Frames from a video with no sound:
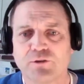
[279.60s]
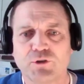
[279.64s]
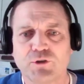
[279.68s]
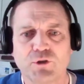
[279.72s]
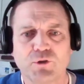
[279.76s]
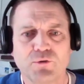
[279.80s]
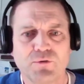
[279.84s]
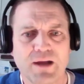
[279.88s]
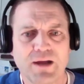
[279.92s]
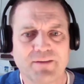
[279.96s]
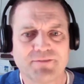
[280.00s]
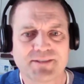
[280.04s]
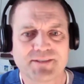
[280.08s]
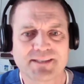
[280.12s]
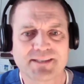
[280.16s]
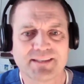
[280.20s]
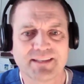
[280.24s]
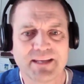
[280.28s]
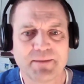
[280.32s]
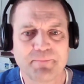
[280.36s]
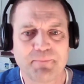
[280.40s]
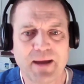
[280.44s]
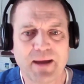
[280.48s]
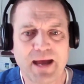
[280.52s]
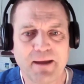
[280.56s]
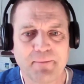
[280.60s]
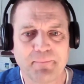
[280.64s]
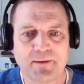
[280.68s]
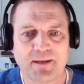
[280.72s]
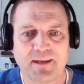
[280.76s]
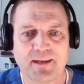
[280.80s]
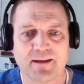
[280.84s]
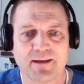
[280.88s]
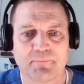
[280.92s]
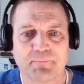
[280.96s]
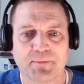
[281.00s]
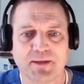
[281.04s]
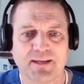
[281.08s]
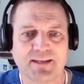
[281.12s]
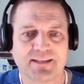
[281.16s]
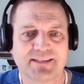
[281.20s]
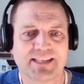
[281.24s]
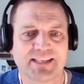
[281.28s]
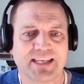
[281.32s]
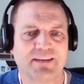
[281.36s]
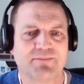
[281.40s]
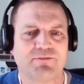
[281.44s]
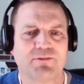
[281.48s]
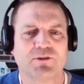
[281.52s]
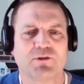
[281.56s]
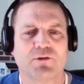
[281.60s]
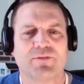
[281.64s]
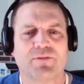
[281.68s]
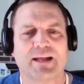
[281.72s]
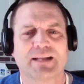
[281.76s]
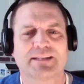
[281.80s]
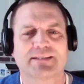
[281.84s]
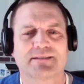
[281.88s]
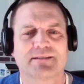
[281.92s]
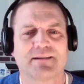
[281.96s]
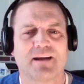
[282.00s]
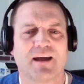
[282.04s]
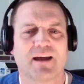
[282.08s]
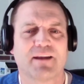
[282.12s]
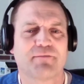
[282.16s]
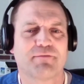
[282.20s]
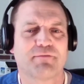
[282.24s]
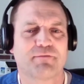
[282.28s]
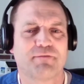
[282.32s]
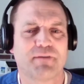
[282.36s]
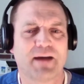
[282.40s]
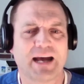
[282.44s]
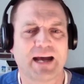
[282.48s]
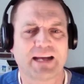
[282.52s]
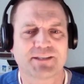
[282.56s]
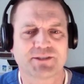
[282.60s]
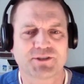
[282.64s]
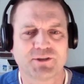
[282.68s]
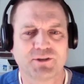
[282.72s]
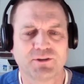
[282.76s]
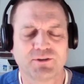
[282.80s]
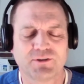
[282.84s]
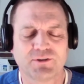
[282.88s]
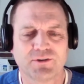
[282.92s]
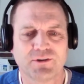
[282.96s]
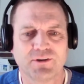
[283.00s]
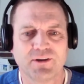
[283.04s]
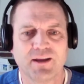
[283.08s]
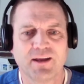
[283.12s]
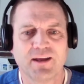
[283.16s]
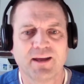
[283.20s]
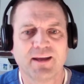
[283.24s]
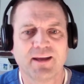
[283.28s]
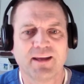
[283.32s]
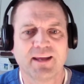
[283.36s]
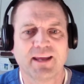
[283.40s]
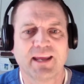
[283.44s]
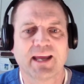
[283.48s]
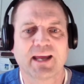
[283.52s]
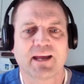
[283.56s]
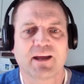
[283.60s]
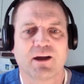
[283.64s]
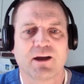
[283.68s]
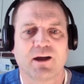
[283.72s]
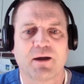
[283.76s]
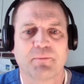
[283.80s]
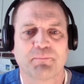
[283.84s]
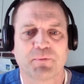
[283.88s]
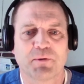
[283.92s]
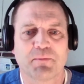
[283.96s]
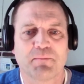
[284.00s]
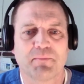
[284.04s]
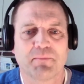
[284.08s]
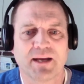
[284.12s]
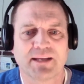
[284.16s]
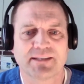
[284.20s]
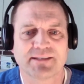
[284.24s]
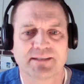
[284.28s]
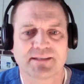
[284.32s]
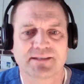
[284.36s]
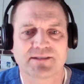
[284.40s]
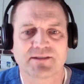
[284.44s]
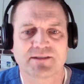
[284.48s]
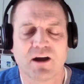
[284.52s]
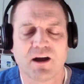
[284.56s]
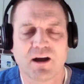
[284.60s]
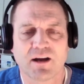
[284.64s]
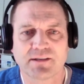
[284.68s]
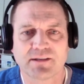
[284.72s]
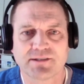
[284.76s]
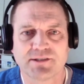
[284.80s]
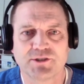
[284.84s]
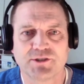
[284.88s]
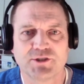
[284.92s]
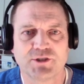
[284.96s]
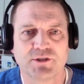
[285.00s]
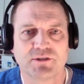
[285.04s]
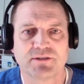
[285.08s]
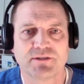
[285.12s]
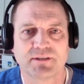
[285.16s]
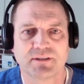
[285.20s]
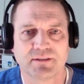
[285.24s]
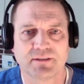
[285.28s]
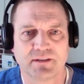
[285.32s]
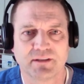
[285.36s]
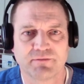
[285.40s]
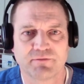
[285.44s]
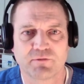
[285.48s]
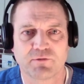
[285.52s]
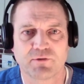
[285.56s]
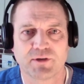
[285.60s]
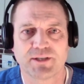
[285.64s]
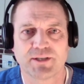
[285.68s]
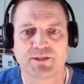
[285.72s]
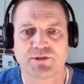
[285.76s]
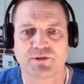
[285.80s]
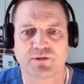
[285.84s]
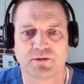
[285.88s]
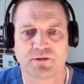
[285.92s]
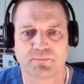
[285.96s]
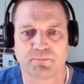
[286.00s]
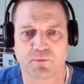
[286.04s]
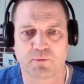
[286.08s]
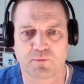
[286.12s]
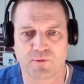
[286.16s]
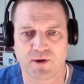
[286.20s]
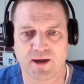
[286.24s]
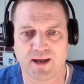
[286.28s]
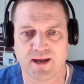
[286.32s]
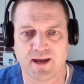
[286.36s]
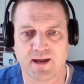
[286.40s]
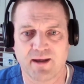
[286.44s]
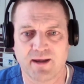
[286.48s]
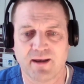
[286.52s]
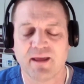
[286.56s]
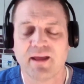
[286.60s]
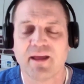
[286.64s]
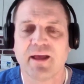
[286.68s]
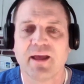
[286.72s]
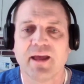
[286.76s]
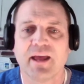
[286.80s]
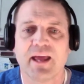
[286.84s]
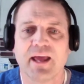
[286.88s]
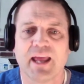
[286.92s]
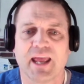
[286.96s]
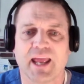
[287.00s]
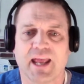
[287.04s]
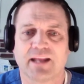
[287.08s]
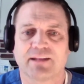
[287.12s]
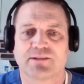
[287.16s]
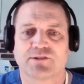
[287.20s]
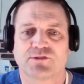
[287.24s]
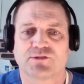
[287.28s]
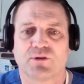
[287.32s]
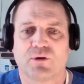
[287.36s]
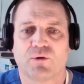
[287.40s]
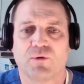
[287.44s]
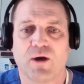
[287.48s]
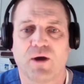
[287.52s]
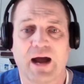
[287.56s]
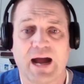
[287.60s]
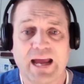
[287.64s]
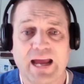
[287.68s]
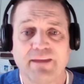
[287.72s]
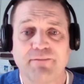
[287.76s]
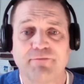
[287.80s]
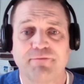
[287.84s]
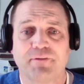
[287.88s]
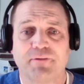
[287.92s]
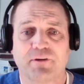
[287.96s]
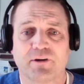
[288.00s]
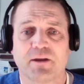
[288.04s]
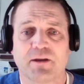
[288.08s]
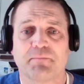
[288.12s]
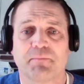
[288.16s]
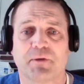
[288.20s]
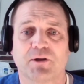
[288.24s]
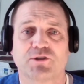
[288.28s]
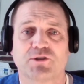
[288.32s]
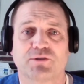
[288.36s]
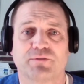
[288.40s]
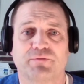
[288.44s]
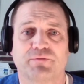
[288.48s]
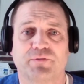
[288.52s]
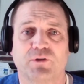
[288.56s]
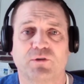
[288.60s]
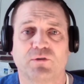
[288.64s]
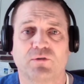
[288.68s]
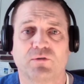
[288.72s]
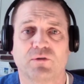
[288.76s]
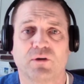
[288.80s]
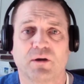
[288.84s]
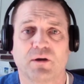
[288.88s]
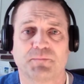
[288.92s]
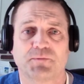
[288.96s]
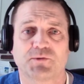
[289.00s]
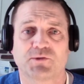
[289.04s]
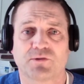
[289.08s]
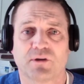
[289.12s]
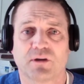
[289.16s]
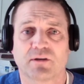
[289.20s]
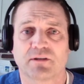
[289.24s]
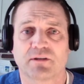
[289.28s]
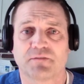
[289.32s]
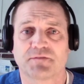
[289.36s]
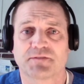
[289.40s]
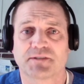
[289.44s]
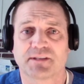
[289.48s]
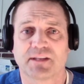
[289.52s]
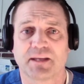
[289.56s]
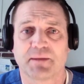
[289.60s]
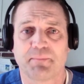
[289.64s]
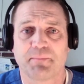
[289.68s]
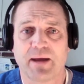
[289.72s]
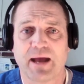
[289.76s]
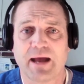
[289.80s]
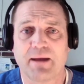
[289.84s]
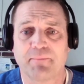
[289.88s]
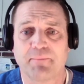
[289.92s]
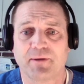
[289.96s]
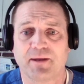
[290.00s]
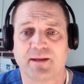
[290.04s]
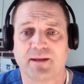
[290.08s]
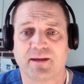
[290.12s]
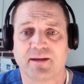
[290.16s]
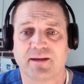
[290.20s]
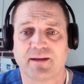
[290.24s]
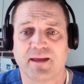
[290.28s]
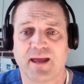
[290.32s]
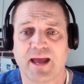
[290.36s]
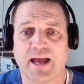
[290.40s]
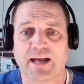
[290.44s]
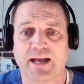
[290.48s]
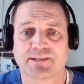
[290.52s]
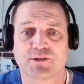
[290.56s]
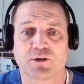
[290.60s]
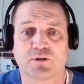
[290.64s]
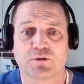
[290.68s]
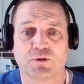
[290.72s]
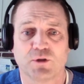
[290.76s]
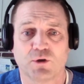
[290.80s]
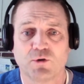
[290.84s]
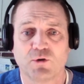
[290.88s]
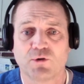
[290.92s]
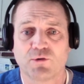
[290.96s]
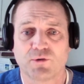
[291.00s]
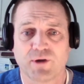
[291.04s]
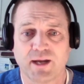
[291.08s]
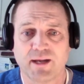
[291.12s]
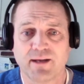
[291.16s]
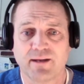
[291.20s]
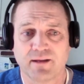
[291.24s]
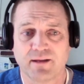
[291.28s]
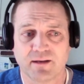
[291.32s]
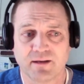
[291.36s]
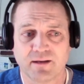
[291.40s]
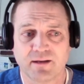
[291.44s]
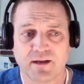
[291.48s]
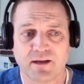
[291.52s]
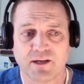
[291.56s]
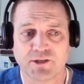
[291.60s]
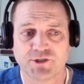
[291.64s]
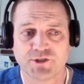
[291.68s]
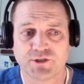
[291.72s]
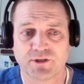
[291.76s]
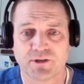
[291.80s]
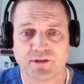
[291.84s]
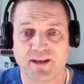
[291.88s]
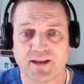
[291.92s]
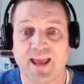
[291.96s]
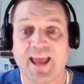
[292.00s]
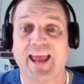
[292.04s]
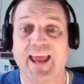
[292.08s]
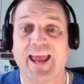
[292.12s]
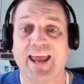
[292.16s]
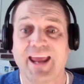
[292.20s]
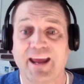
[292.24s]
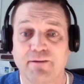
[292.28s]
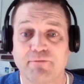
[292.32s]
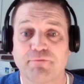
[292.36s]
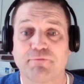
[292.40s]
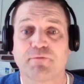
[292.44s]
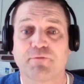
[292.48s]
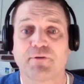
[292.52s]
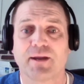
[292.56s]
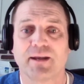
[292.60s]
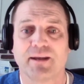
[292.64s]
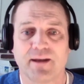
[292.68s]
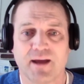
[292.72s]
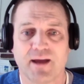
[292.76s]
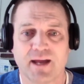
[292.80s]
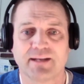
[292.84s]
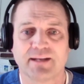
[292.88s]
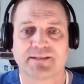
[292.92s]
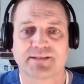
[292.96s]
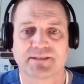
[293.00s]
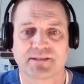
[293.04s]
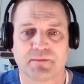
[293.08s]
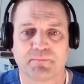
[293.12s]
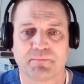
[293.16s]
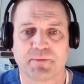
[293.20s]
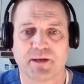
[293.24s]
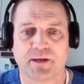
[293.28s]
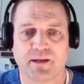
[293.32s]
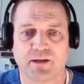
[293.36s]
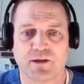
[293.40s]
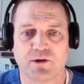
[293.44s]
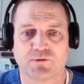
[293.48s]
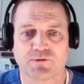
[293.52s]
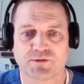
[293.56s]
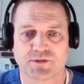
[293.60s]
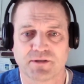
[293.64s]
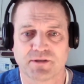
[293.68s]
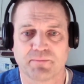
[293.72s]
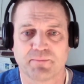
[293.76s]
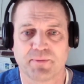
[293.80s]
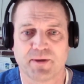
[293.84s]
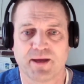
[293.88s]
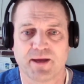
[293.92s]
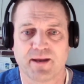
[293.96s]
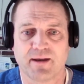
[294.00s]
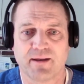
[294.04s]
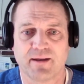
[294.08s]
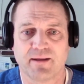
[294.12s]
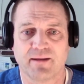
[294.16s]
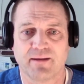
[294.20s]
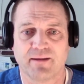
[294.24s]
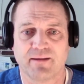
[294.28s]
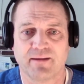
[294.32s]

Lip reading: Do you have sleep apnea? Because even though that's not vascular, it compromises oxygen delivery to the brain. And so I very much view obstructive sleep apnea as a low-grade concussion every night somebody goes to bed.